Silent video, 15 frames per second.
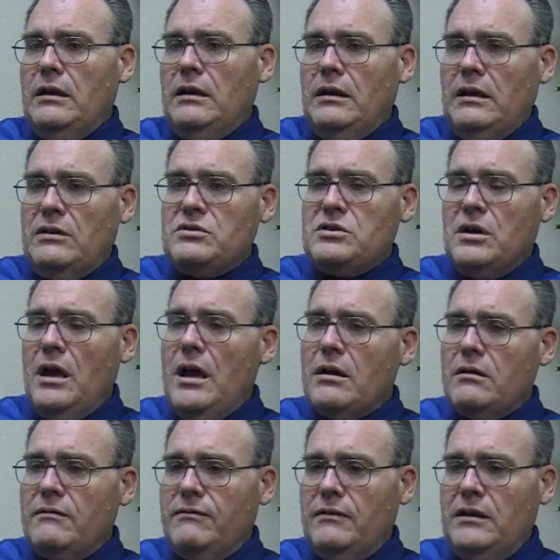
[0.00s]
in
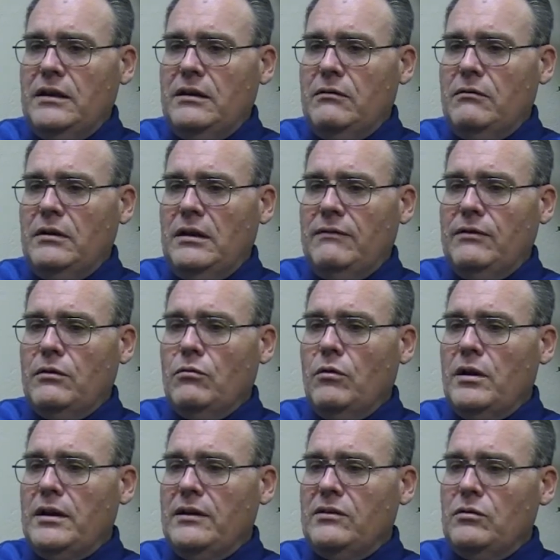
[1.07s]
geography, if you're
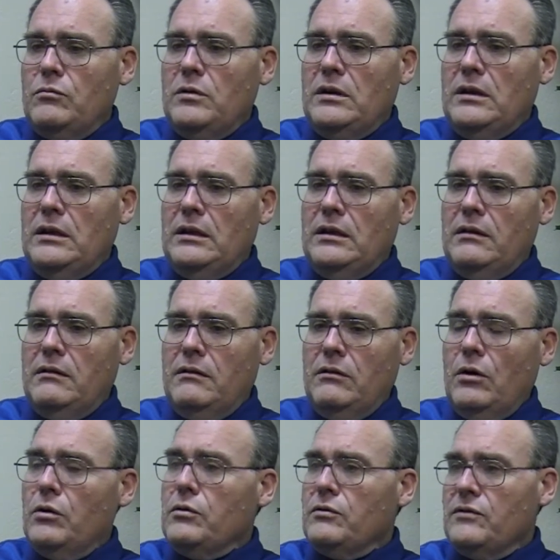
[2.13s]
wanting to
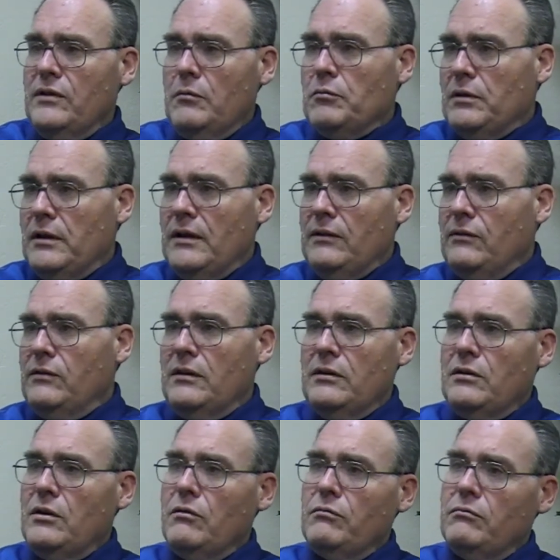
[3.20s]
go to some place and
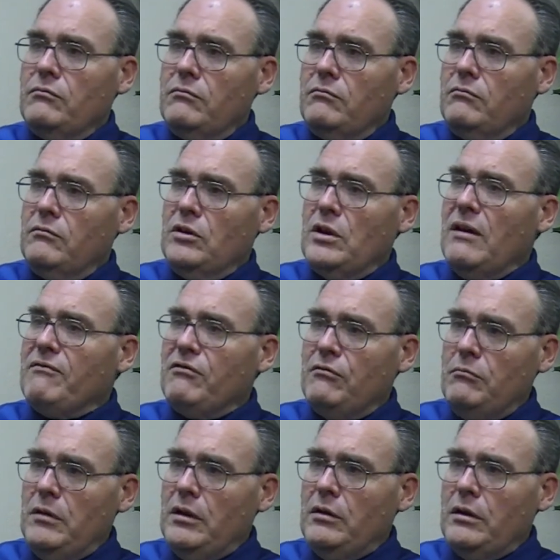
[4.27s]
you're not
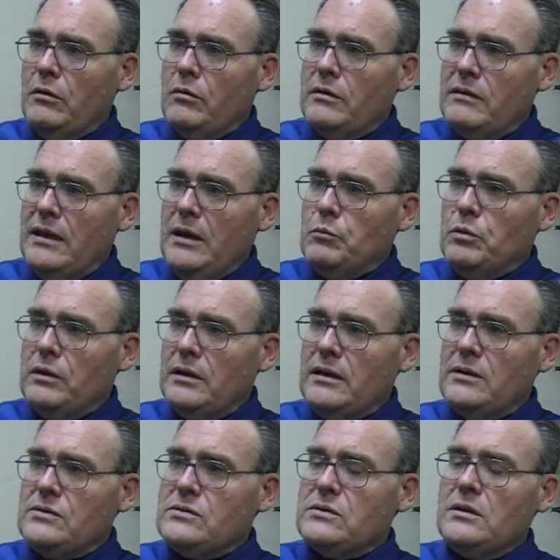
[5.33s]
familiar with that
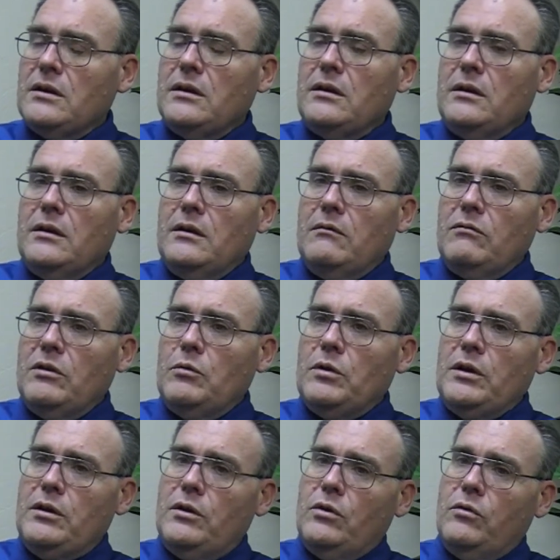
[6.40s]
place, you want
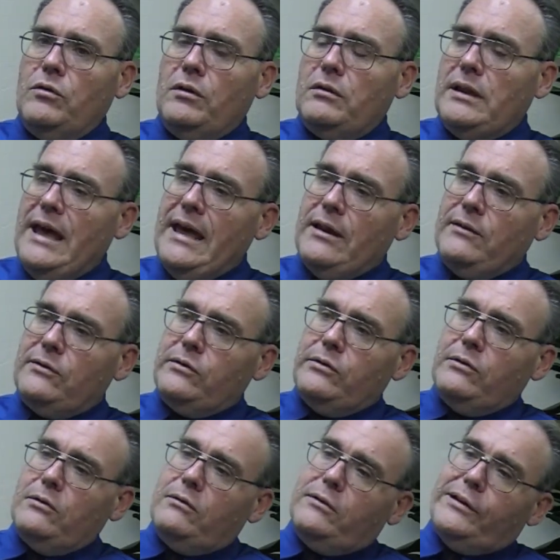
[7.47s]
to know the
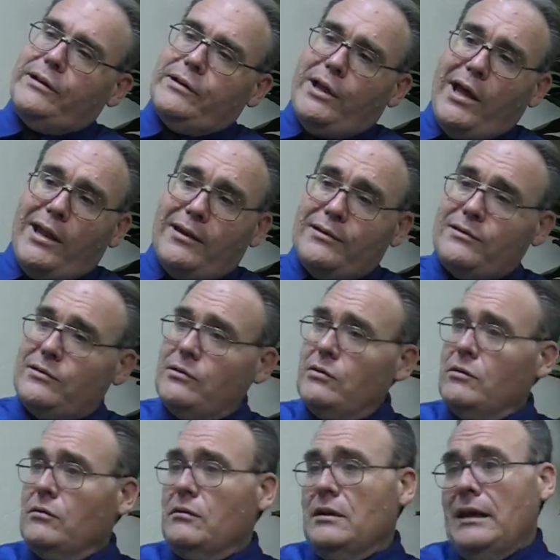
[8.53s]
latitude, the
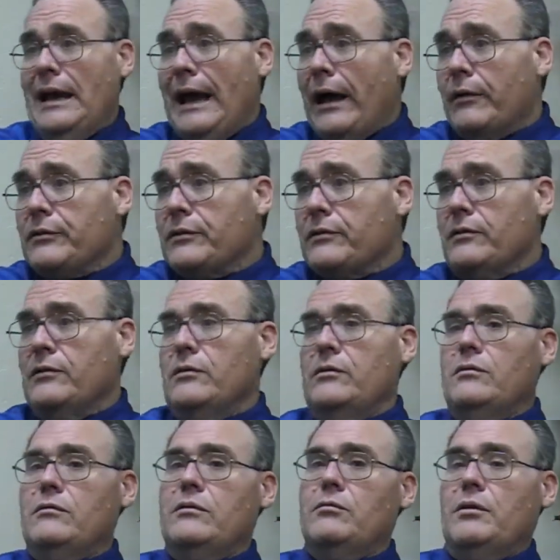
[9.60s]
longitude, the
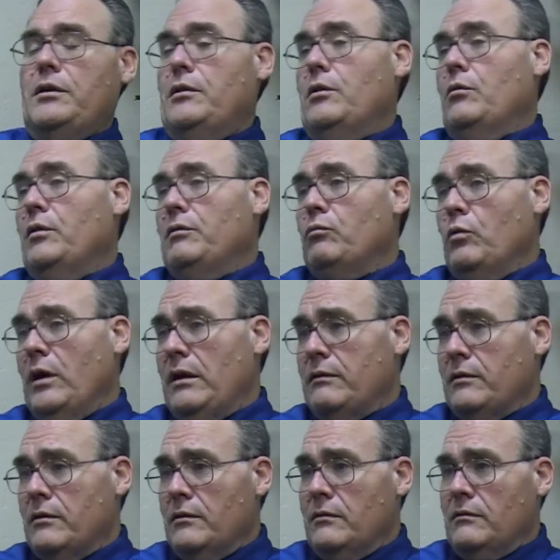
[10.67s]
altitude. You want to know what
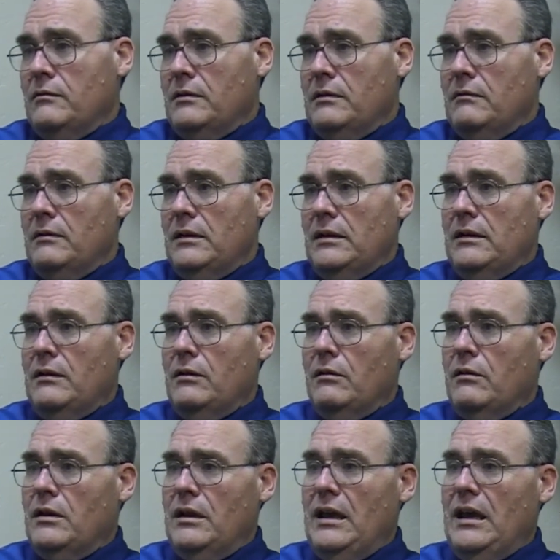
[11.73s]
weather you're
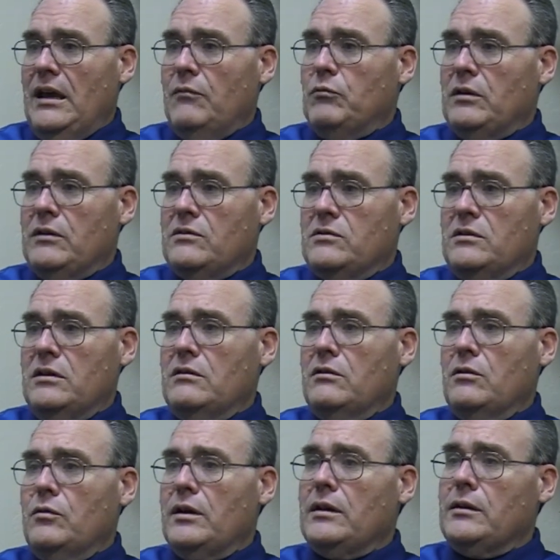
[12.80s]
going to have, because you need to
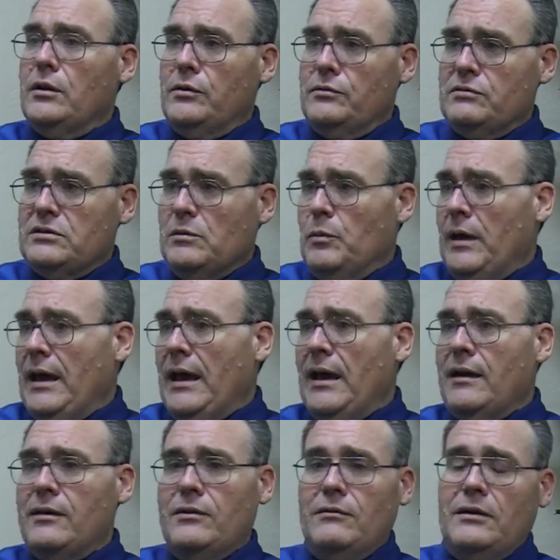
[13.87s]
know what clothes to
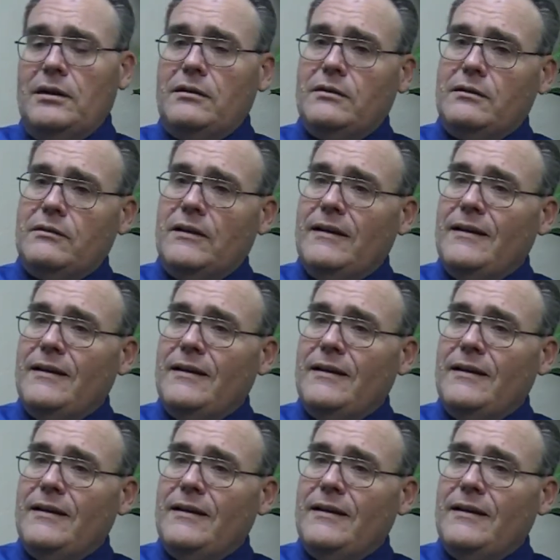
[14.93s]
pack. You need to